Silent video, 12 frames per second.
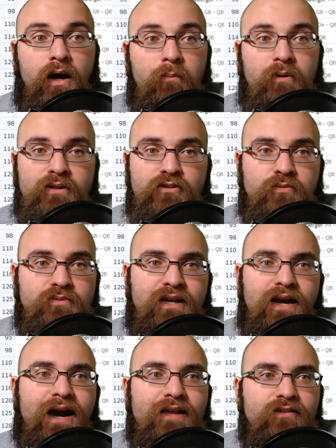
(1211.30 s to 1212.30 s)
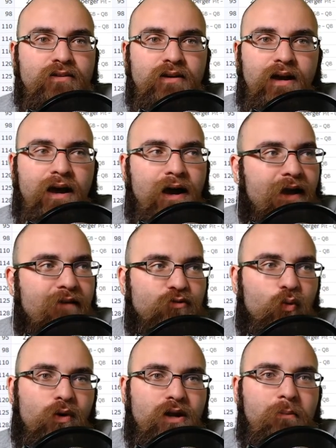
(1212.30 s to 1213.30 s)
But in terms of Kyler, I have
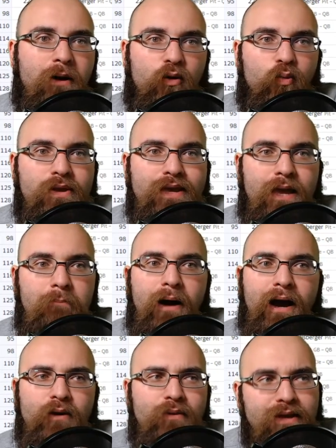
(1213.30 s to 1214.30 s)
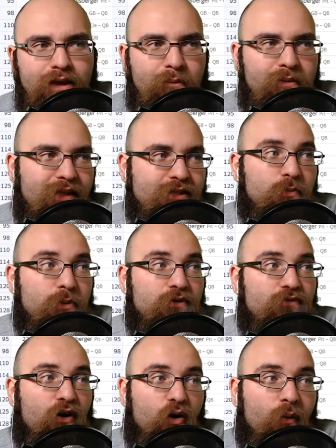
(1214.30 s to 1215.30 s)
to worry about a week 8 bye week. I mean, that's
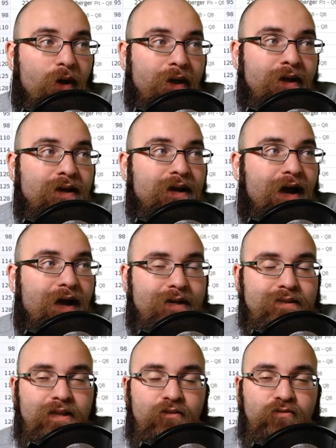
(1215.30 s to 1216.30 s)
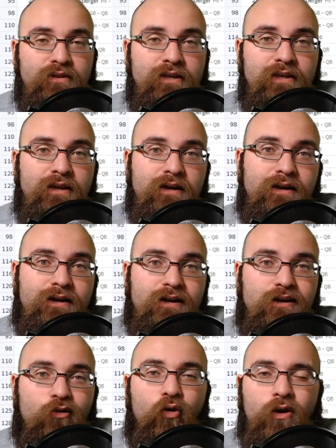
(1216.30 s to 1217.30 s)
pretty far away. I can definitely
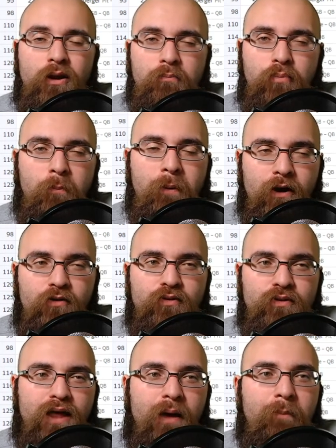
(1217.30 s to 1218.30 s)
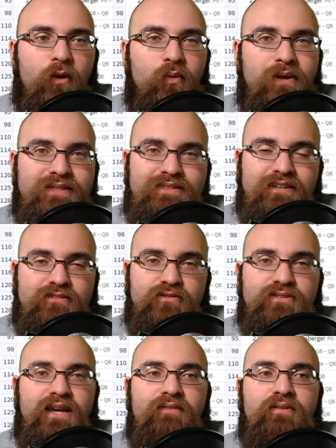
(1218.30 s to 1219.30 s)
already prepare for that by week 6 or
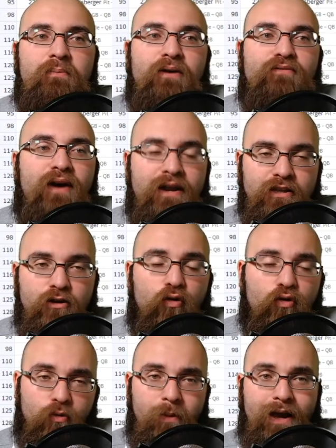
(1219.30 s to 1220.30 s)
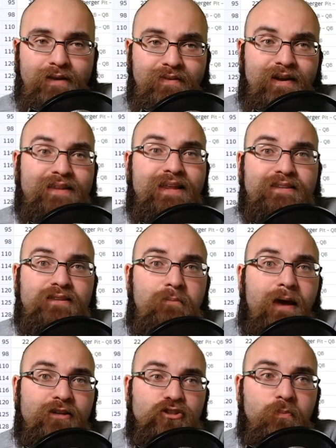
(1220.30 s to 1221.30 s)
7 by finding a quarterback that I like the
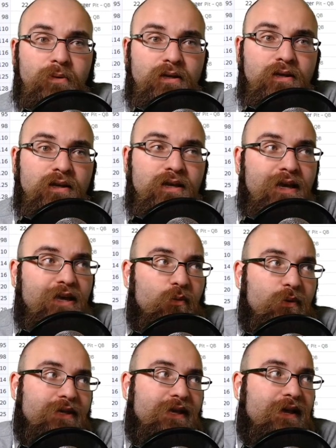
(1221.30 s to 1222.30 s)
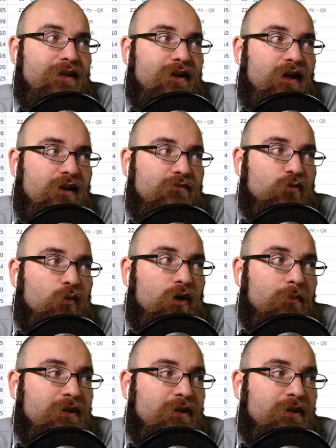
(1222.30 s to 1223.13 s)
matchup in week 8 and not have to worry.